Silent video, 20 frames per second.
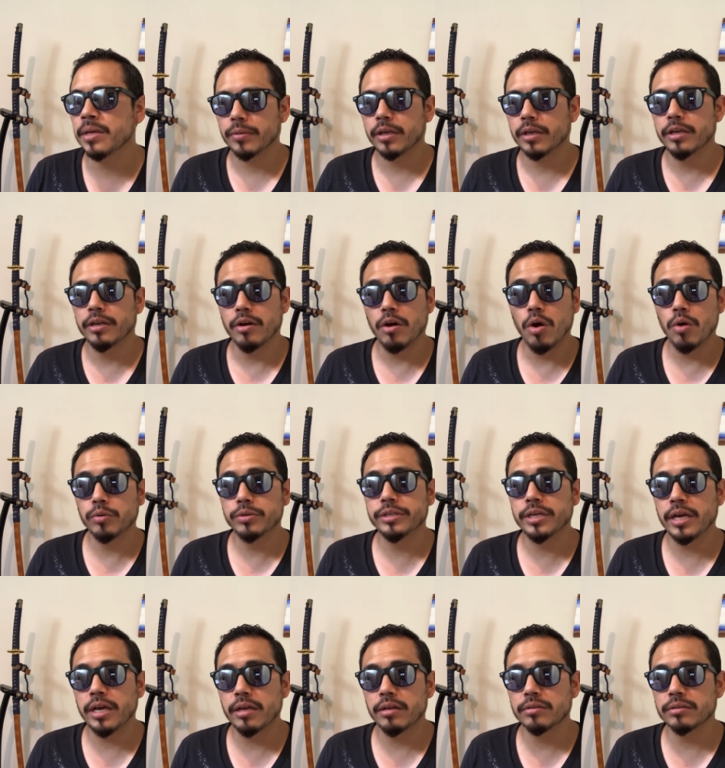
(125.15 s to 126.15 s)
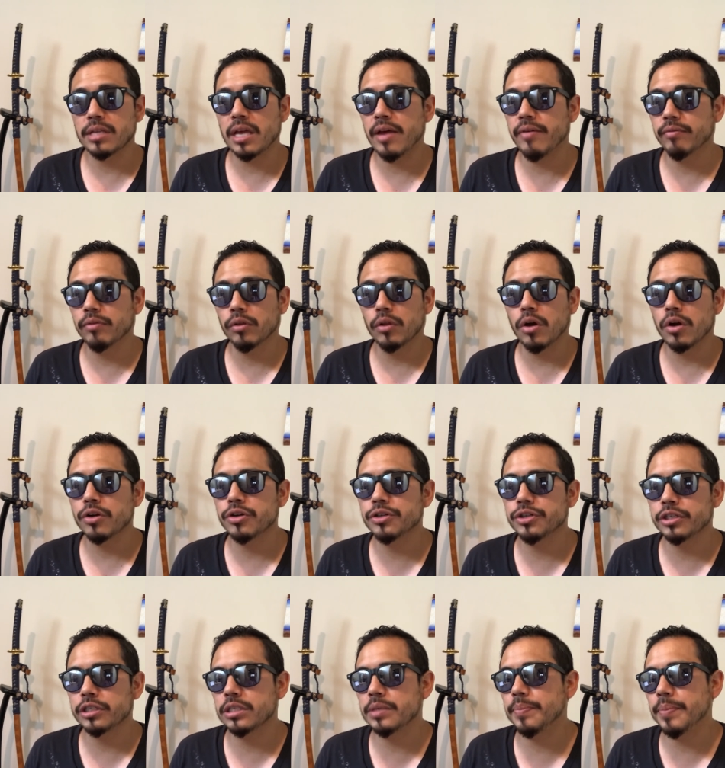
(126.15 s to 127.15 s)
You know, hotels have large
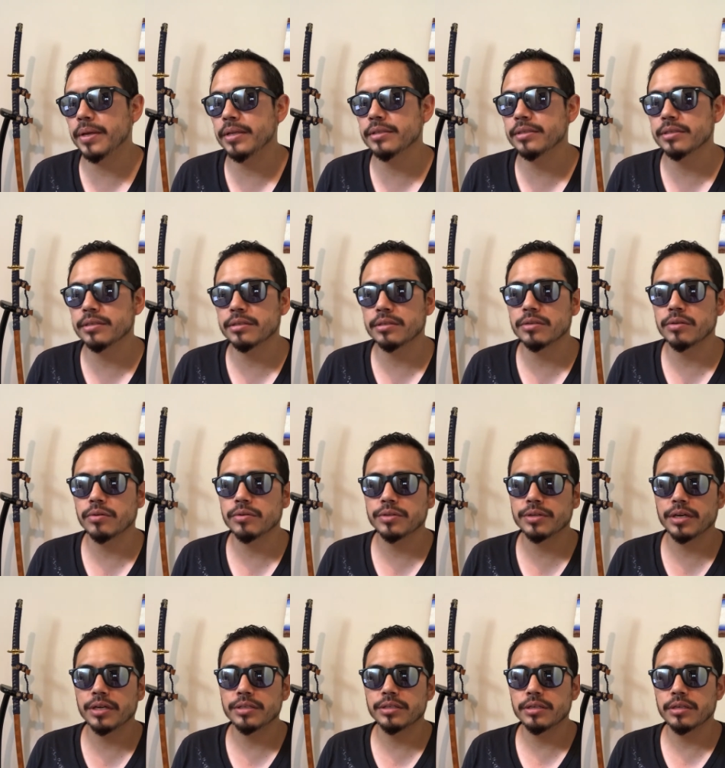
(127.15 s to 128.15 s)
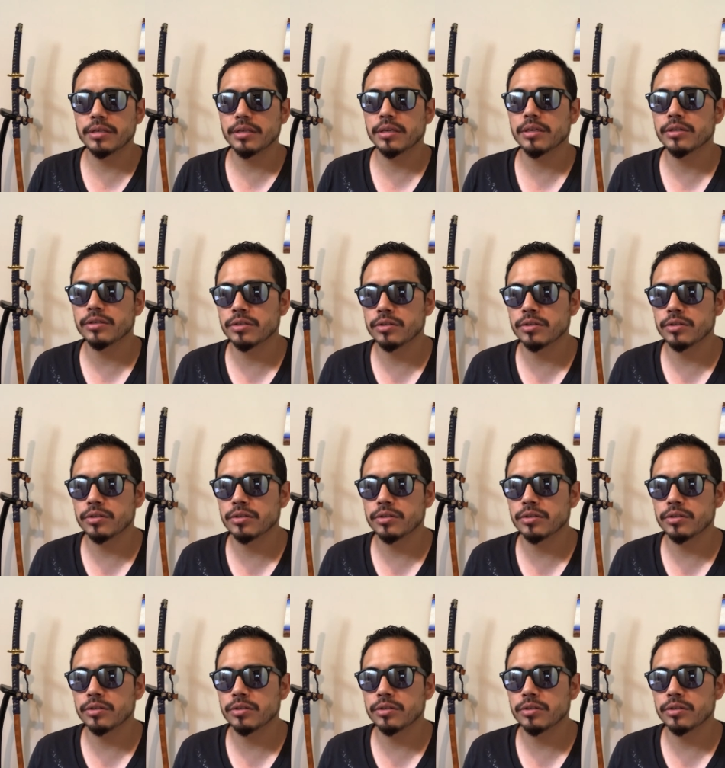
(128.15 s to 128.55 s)
expenses, those kinds of things.